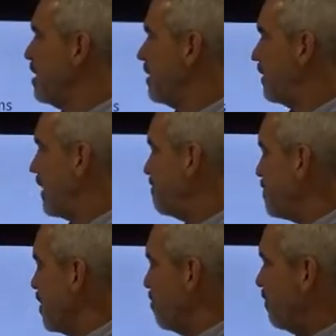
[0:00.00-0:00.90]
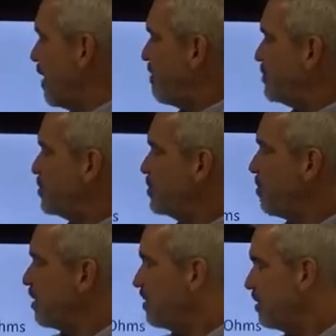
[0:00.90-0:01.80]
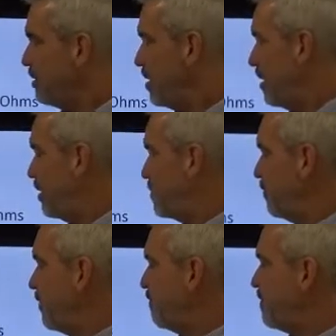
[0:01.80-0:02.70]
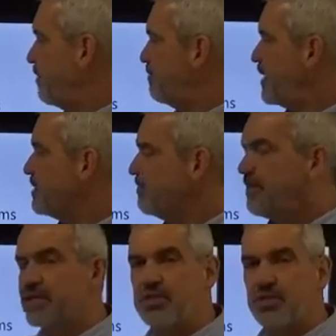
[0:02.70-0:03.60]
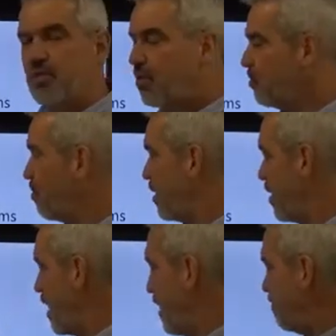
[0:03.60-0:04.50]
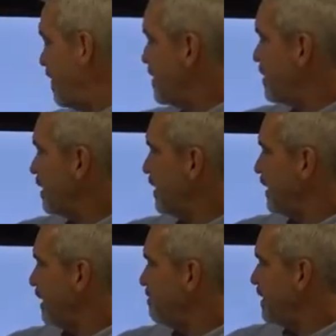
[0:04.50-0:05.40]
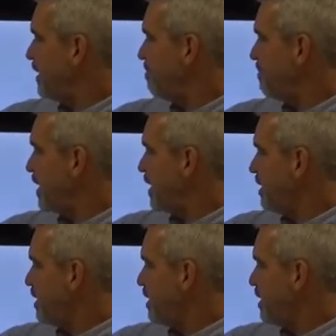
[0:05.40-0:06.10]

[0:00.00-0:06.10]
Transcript: Okay, well, if I have a short, a phase-to-phase short, where I basically eliminated my